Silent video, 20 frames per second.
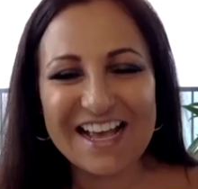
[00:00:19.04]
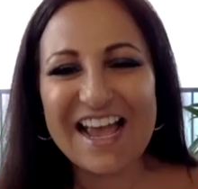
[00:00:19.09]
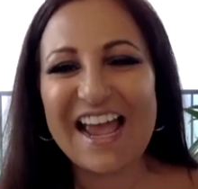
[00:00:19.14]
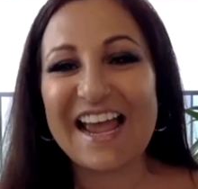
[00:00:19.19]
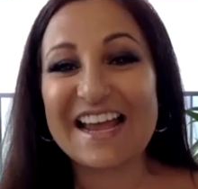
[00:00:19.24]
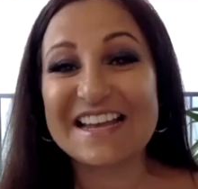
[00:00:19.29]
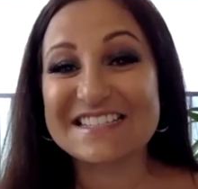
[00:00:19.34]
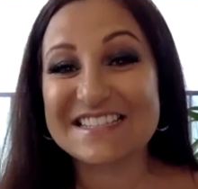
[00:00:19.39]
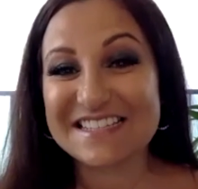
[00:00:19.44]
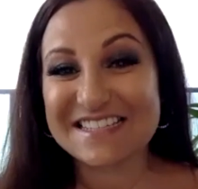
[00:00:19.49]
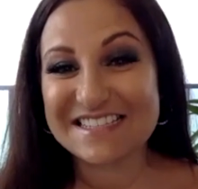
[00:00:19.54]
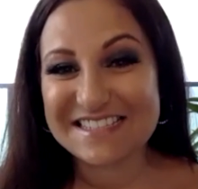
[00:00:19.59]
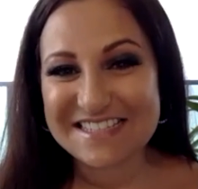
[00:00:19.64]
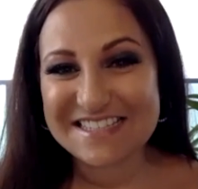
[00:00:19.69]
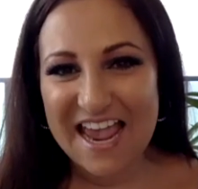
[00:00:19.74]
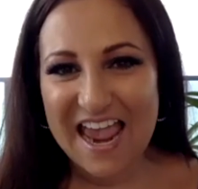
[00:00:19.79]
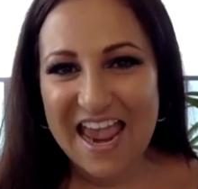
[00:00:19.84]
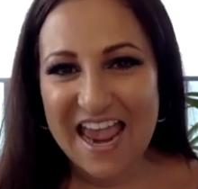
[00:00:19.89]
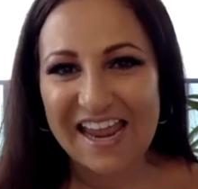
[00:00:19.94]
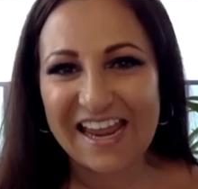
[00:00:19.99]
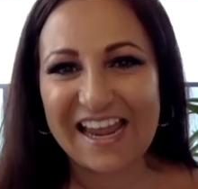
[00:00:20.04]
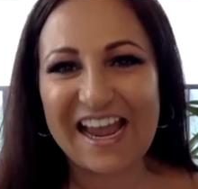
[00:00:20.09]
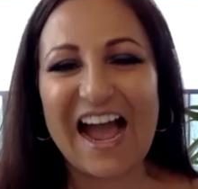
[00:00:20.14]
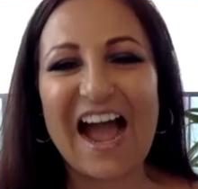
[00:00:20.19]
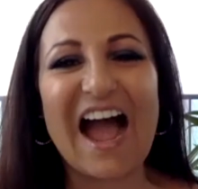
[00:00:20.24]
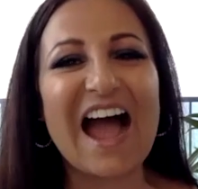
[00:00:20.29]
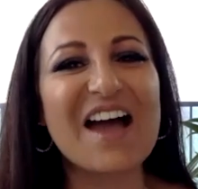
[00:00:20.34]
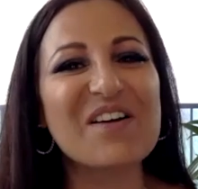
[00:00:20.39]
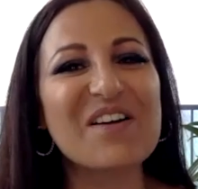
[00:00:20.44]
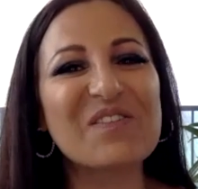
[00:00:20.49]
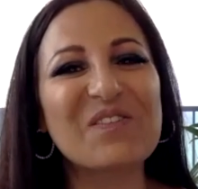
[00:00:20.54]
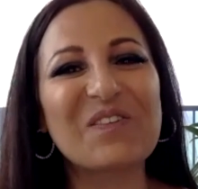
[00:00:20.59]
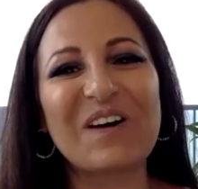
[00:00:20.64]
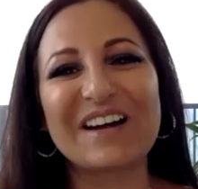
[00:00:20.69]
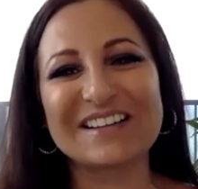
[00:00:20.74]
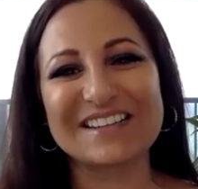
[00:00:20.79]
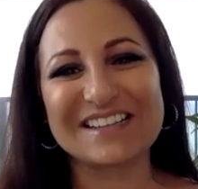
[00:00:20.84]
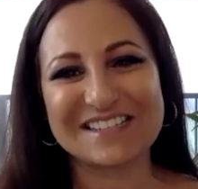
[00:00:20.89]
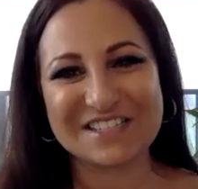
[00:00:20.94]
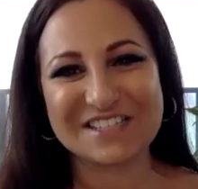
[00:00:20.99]
And today I want
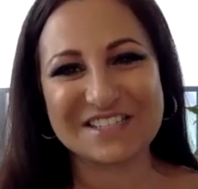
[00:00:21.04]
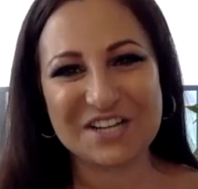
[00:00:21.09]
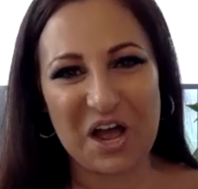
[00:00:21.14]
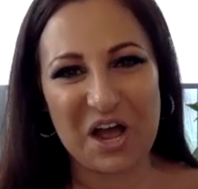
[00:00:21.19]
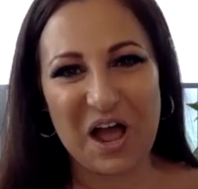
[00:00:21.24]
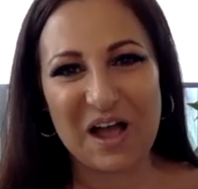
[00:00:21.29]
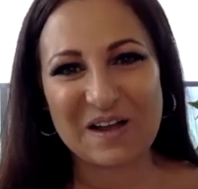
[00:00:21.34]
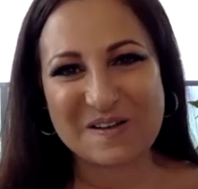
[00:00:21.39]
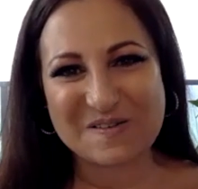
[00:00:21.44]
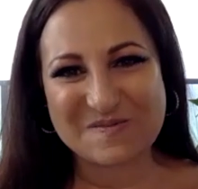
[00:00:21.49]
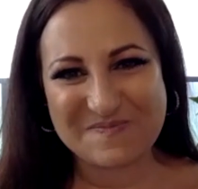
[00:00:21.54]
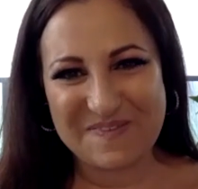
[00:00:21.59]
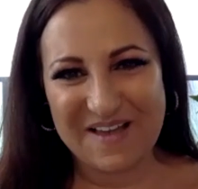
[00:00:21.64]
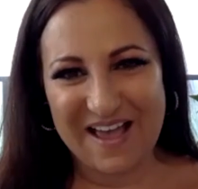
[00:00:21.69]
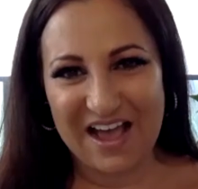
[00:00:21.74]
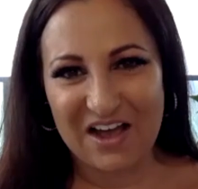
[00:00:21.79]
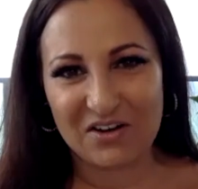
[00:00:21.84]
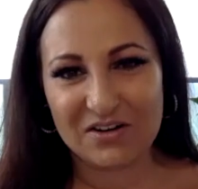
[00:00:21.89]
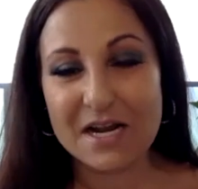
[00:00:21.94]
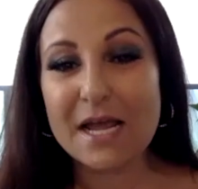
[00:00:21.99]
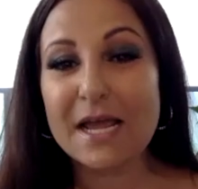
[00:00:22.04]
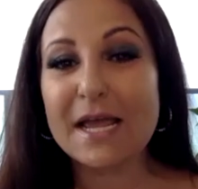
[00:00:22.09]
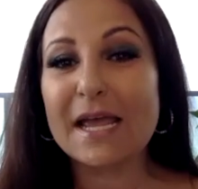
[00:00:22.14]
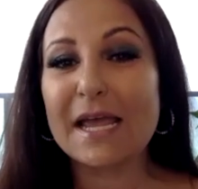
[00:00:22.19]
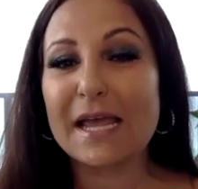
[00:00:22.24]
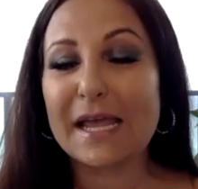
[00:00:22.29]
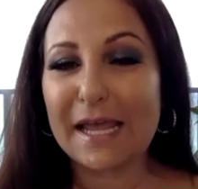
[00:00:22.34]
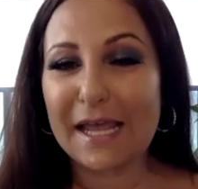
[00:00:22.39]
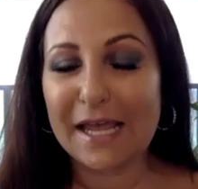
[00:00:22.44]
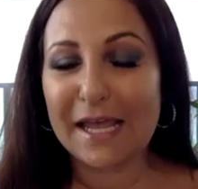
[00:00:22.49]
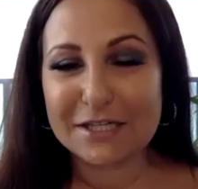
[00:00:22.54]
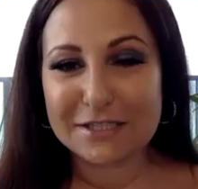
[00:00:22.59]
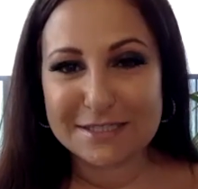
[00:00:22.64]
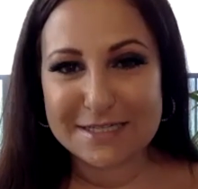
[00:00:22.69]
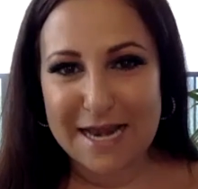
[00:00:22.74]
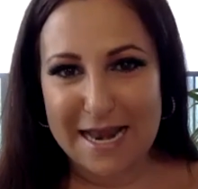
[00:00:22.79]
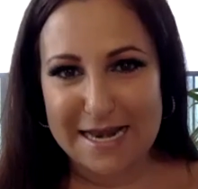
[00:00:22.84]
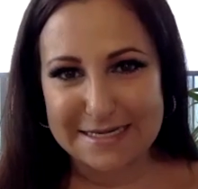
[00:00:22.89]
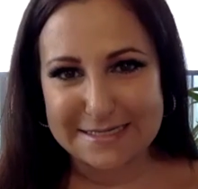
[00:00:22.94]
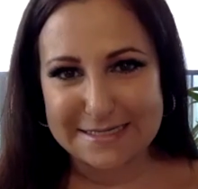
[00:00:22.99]
to talk about
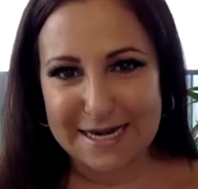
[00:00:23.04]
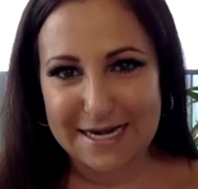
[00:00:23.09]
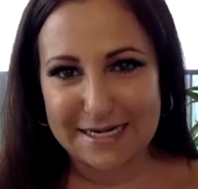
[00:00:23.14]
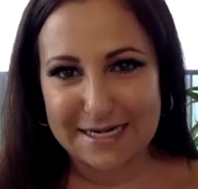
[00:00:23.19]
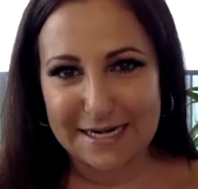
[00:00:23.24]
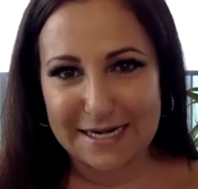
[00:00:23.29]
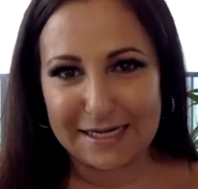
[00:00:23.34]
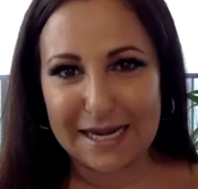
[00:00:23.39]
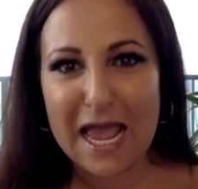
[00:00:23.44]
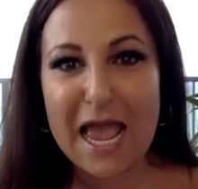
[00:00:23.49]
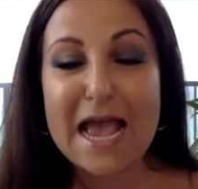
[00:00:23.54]
internet dating,